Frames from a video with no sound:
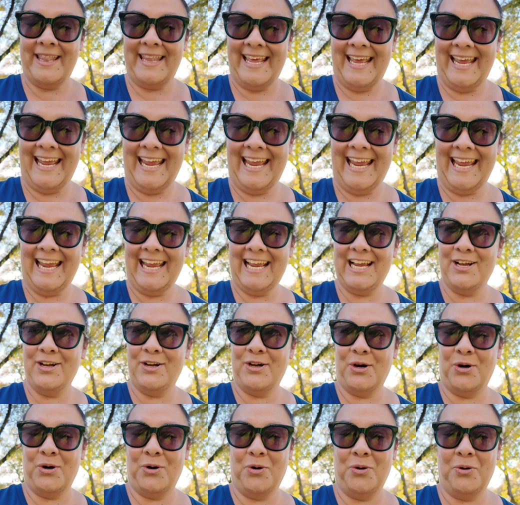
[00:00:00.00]
they
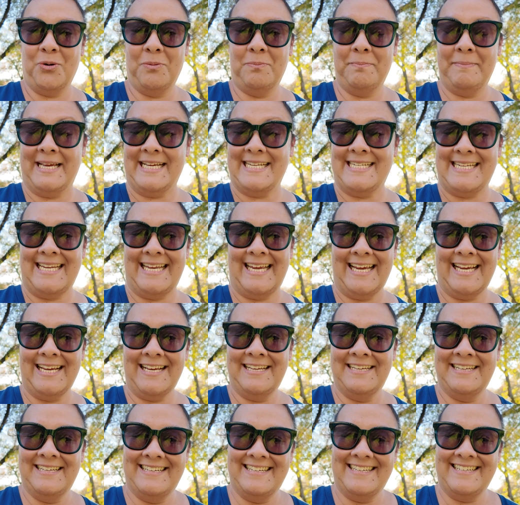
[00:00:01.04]
go missing,
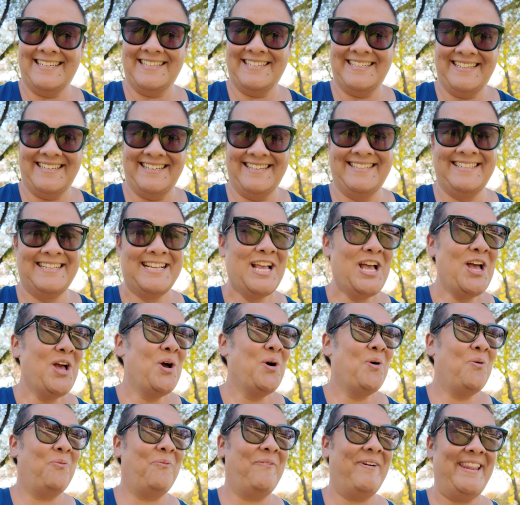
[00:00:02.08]

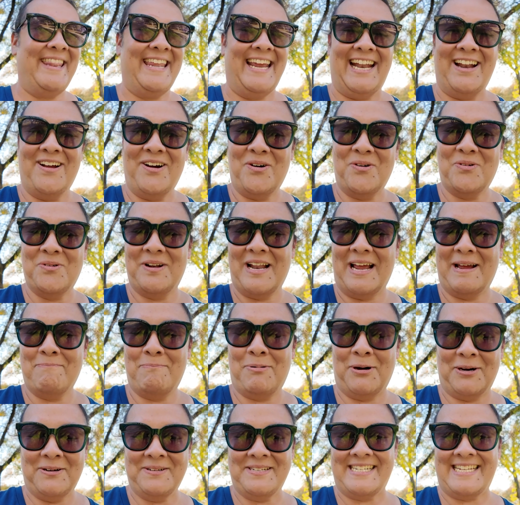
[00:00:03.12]
when they don't
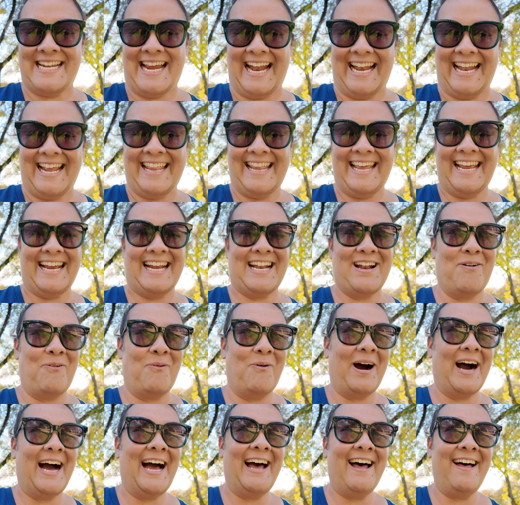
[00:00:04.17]
post anything in a
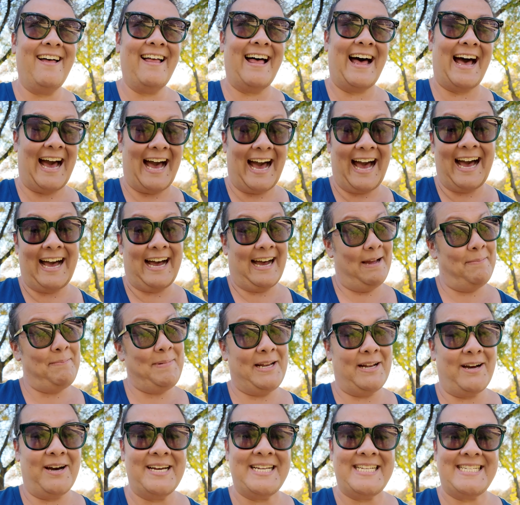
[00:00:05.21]
while, I
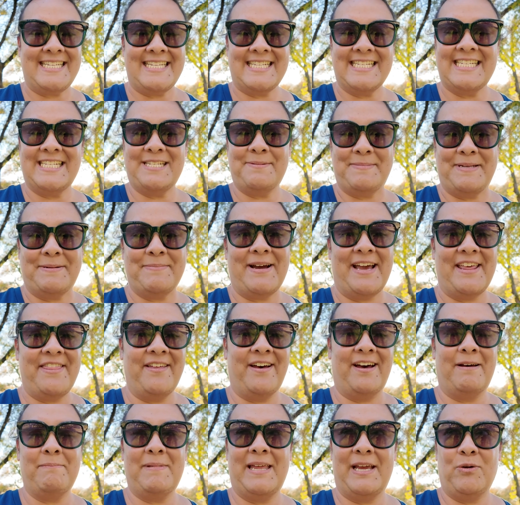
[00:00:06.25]
mean, honestly, this has been my
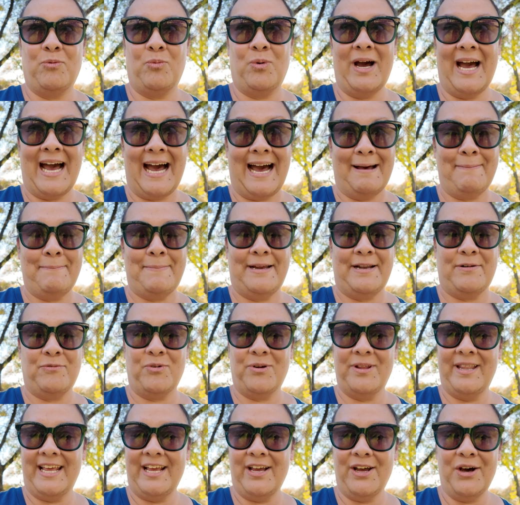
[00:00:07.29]
thought. I'm like, what happened?
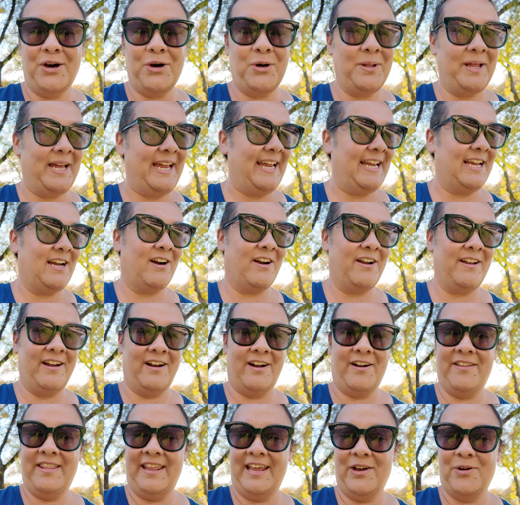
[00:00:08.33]
Where'd they go? Like,
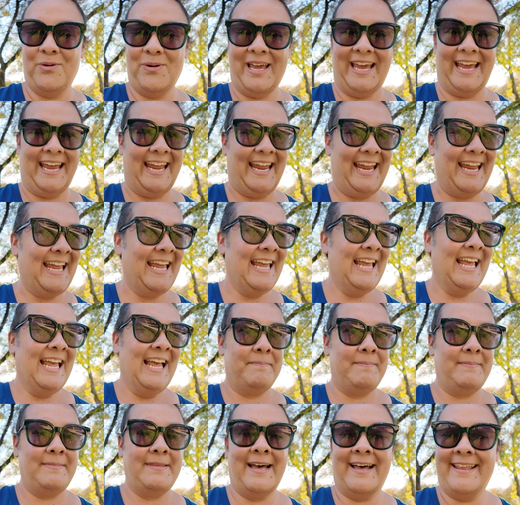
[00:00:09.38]
are they okay?
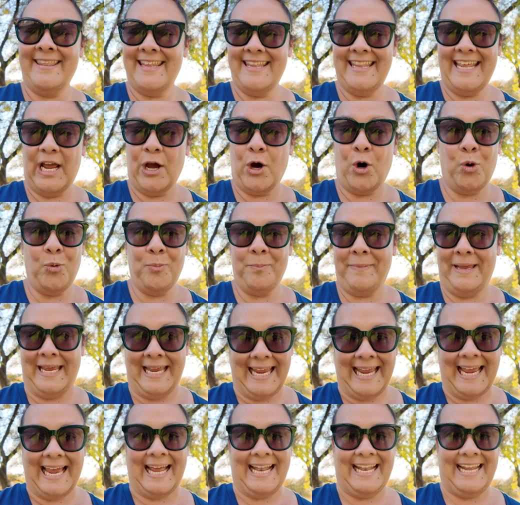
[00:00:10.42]
Not that they owe
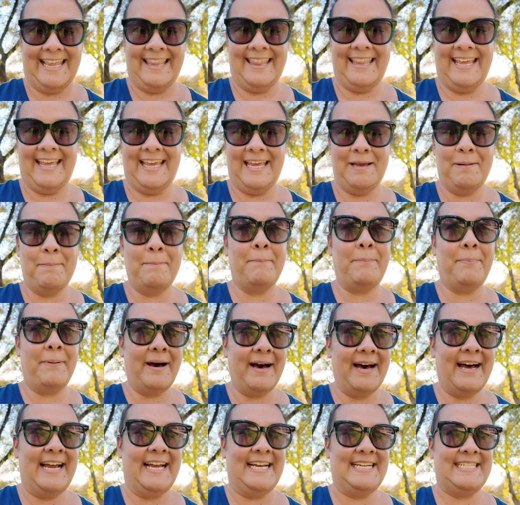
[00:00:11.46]
me anything,
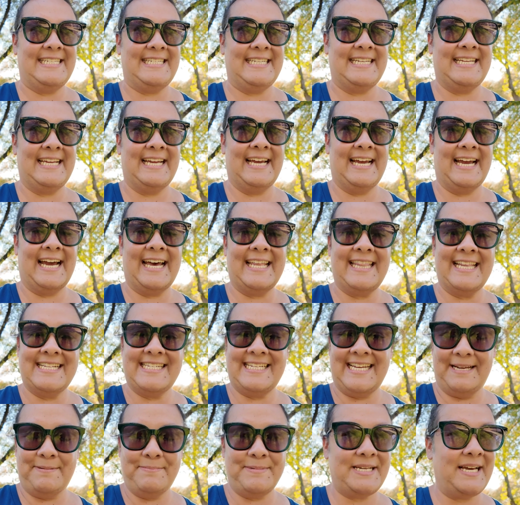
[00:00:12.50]
but at the
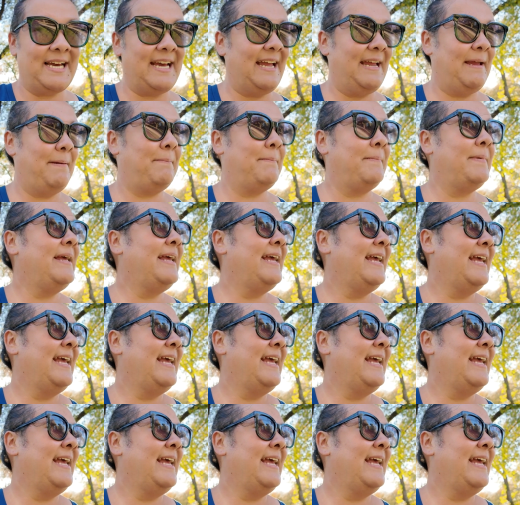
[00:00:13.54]
same time,